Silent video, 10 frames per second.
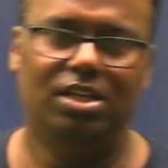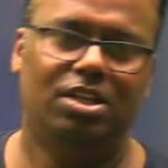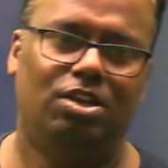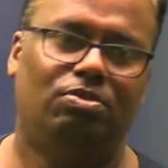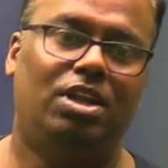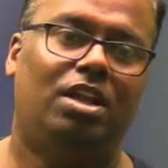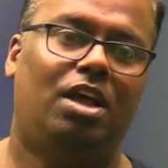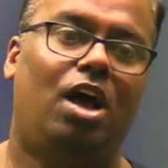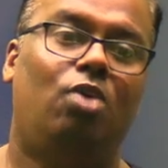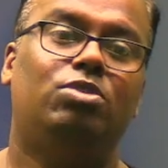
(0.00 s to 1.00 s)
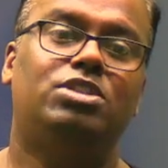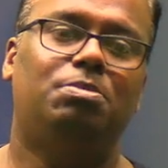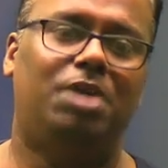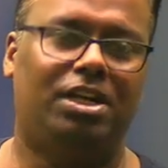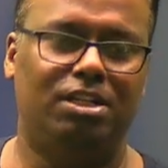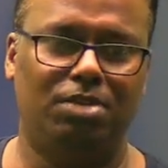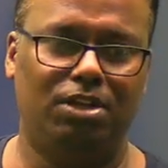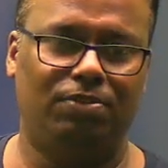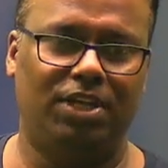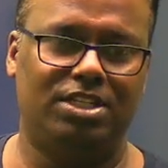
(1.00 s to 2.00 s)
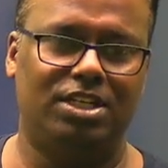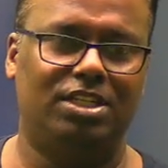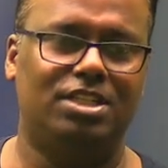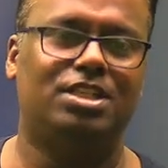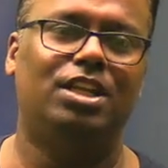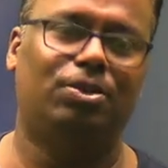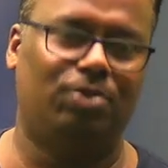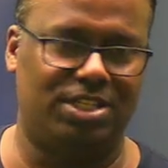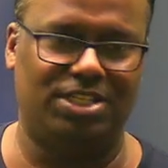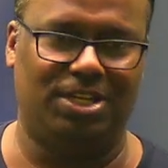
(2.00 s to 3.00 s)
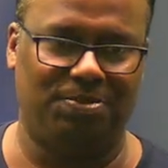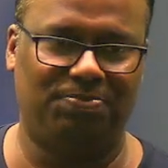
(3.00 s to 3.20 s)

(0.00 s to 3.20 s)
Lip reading: Well, how was the battery manufactured? That's still a question.